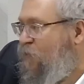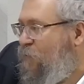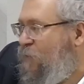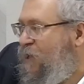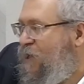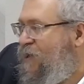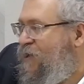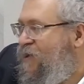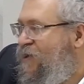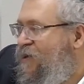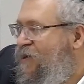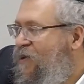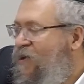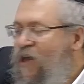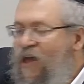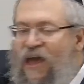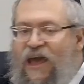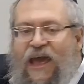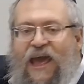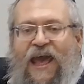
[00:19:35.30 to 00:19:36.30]

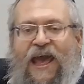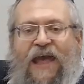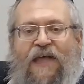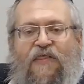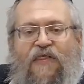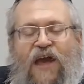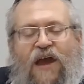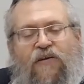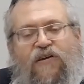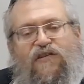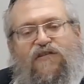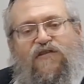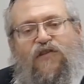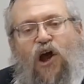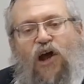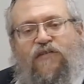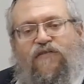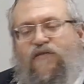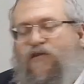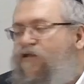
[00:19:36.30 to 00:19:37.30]
The point of
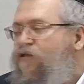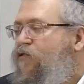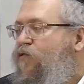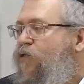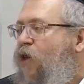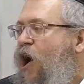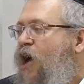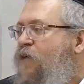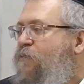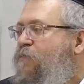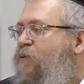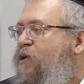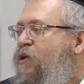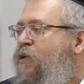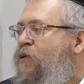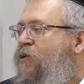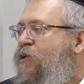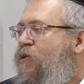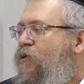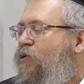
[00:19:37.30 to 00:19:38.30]
Israel, the point of
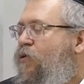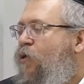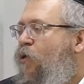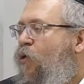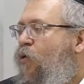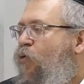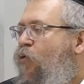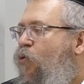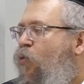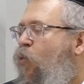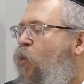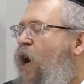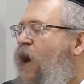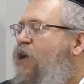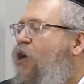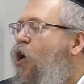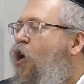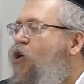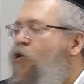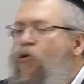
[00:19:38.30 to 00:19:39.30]
the Jewish people,
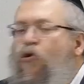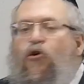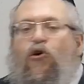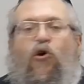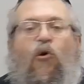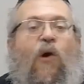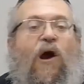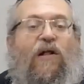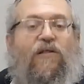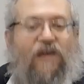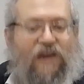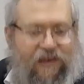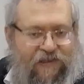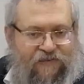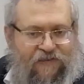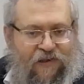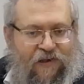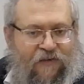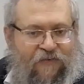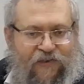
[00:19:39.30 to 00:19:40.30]
is to
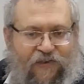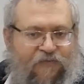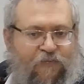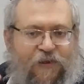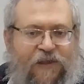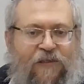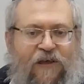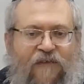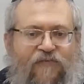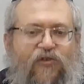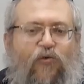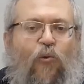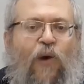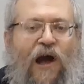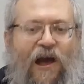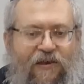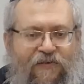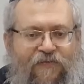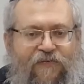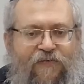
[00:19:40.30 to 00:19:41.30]
facilitate this
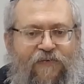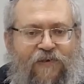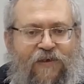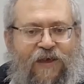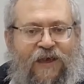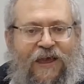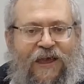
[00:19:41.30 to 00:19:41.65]
union.